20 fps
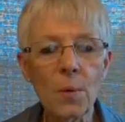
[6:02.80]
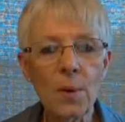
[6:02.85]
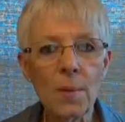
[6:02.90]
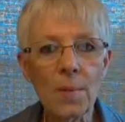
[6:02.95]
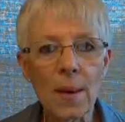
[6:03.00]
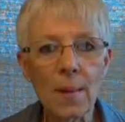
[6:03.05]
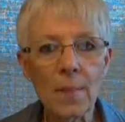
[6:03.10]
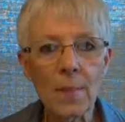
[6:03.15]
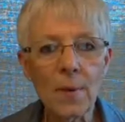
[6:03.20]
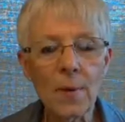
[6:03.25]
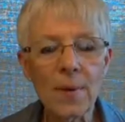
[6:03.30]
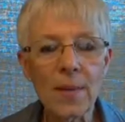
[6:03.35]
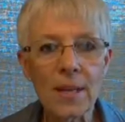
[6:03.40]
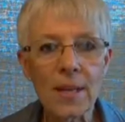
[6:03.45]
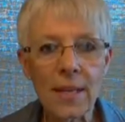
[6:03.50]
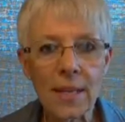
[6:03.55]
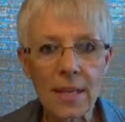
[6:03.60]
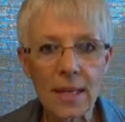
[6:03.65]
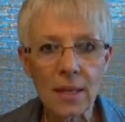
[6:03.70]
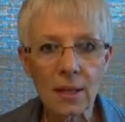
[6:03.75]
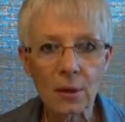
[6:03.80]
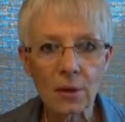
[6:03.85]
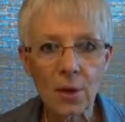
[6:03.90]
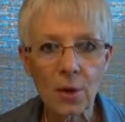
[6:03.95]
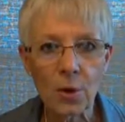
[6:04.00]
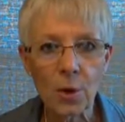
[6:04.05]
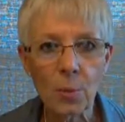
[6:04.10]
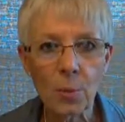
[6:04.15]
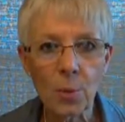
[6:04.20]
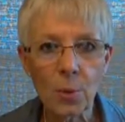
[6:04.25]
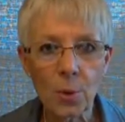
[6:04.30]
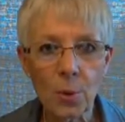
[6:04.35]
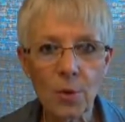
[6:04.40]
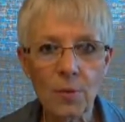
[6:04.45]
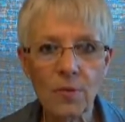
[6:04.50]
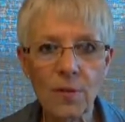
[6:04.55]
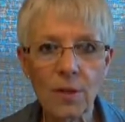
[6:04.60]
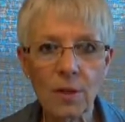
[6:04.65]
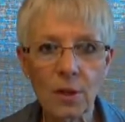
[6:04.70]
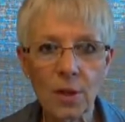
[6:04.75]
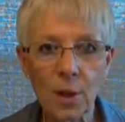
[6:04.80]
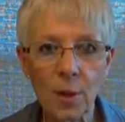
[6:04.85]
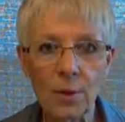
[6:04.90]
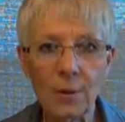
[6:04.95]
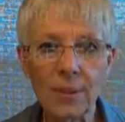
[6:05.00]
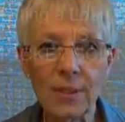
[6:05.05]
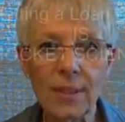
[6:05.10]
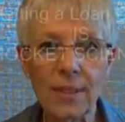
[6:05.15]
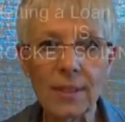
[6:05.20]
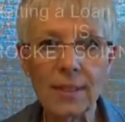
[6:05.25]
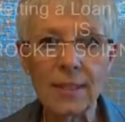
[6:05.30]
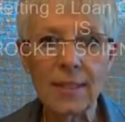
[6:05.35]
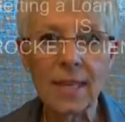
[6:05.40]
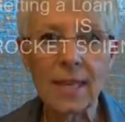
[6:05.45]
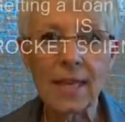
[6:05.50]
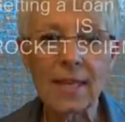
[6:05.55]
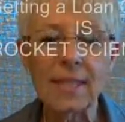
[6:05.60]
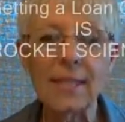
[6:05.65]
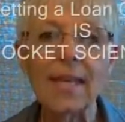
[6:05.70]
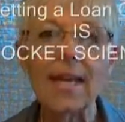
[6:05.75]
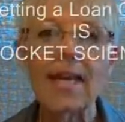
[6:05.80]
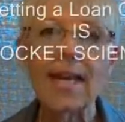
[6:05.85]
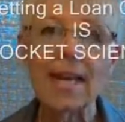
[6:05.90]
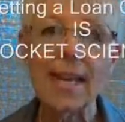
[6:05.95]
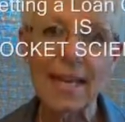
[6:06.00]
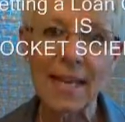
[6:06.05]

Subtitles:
and remember that getting a loan approved and closed these days